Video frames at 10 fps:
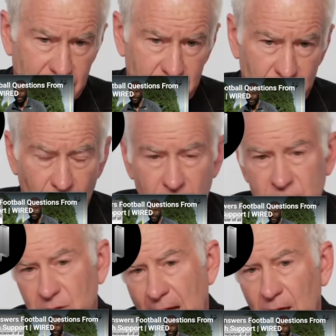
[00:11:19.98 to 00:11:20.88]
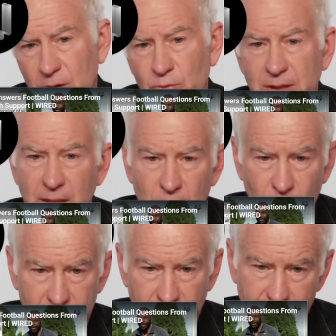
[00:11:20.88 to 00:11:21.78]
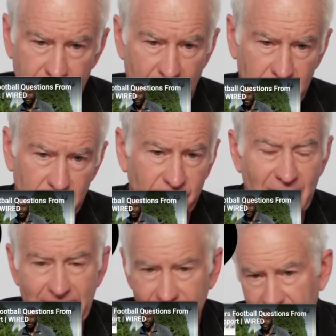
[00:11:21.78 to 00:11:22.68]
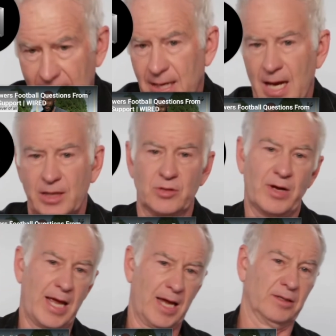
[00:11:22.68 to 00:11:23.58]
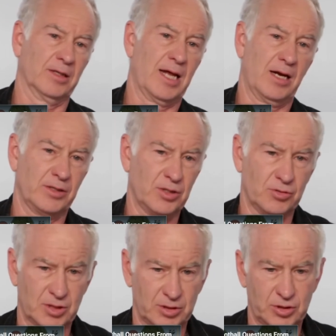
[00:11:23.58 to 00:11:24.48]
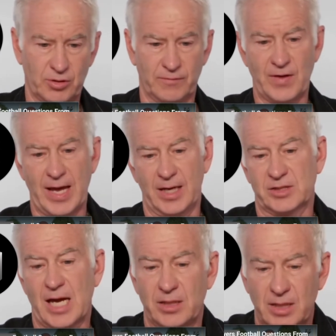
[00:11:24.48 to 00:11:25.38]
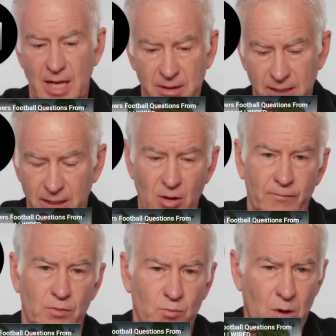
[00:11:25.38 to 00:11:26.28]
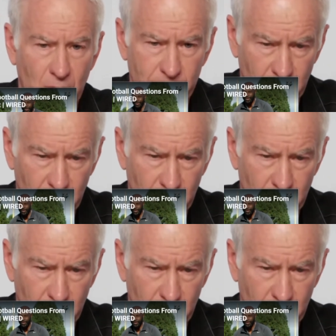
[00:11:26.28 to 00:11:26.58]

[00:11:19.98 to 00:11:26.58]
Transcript: and so it's how do we deal with it? How do you vent that? How do you handle it? How do you use it to your advantage? How do you not let it overwhelm